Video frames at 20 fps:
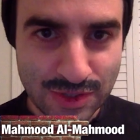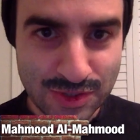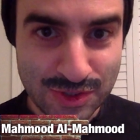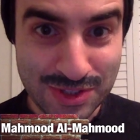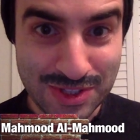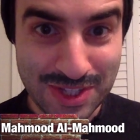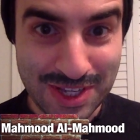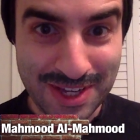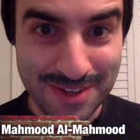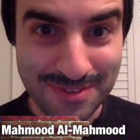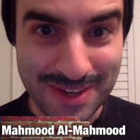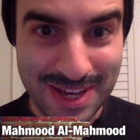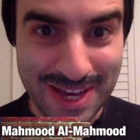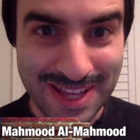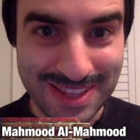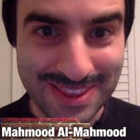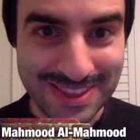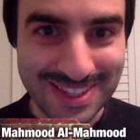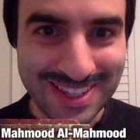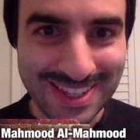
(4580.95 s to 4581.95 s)

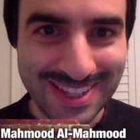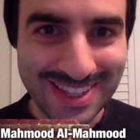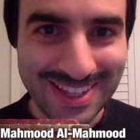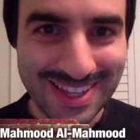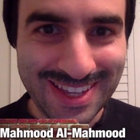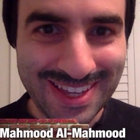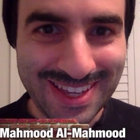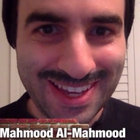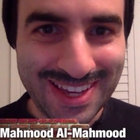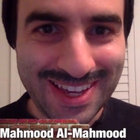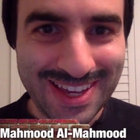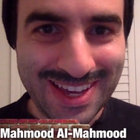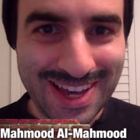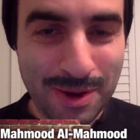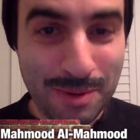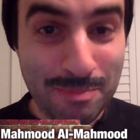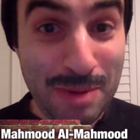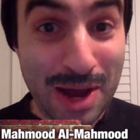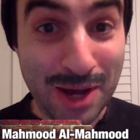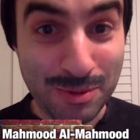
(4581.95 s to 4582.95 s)
Steven!
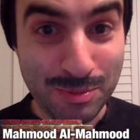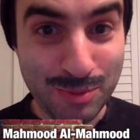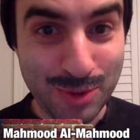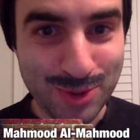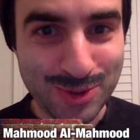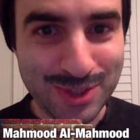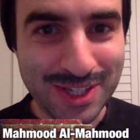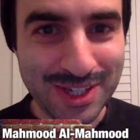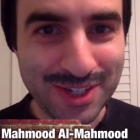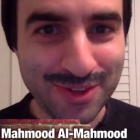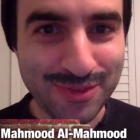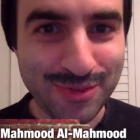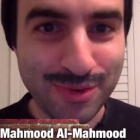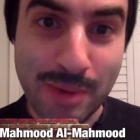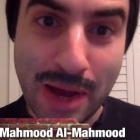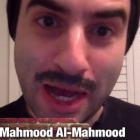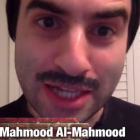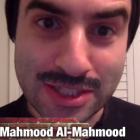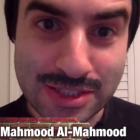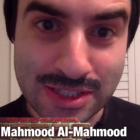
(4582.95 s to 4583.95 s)
Mahmoud here
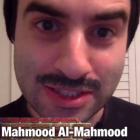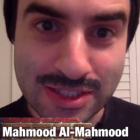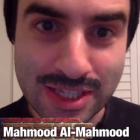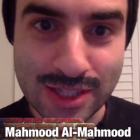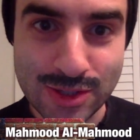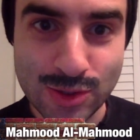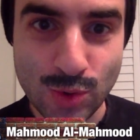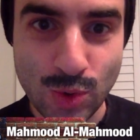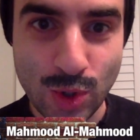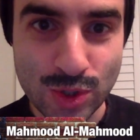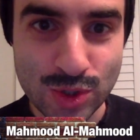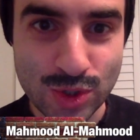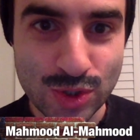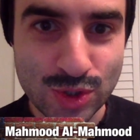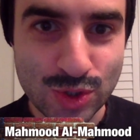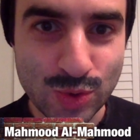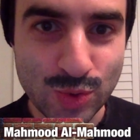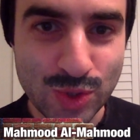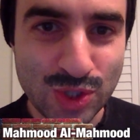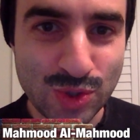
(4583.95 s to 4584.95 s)
from ISIS
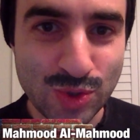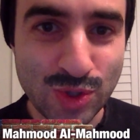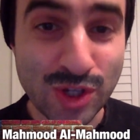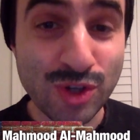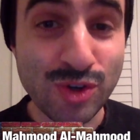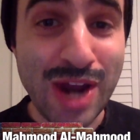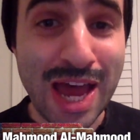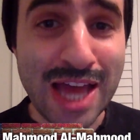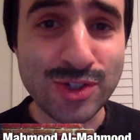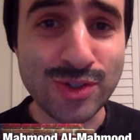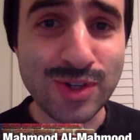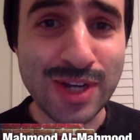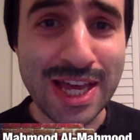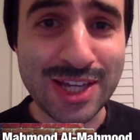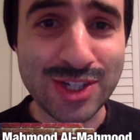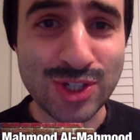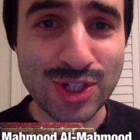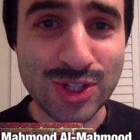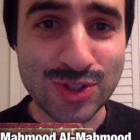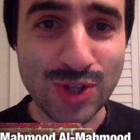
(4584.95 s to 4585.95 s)
headquarters to wish you
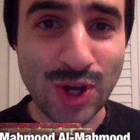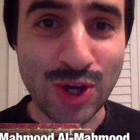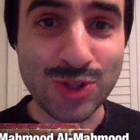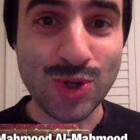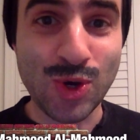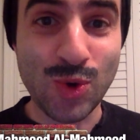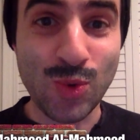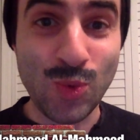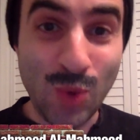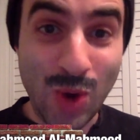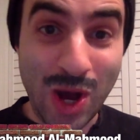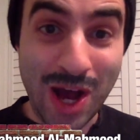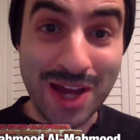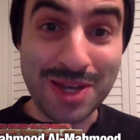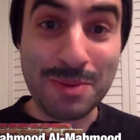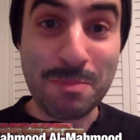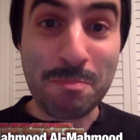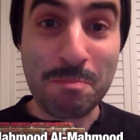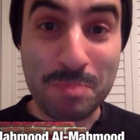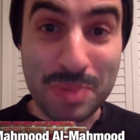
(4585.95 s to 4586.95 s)
congratulations on your
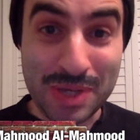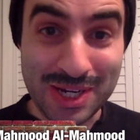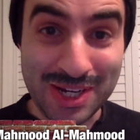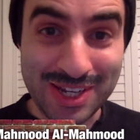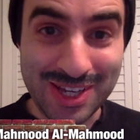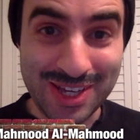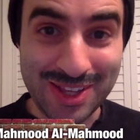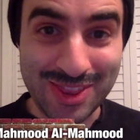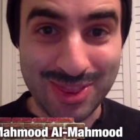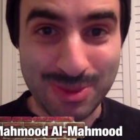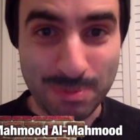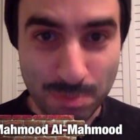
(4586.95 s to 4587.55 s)
1 billionth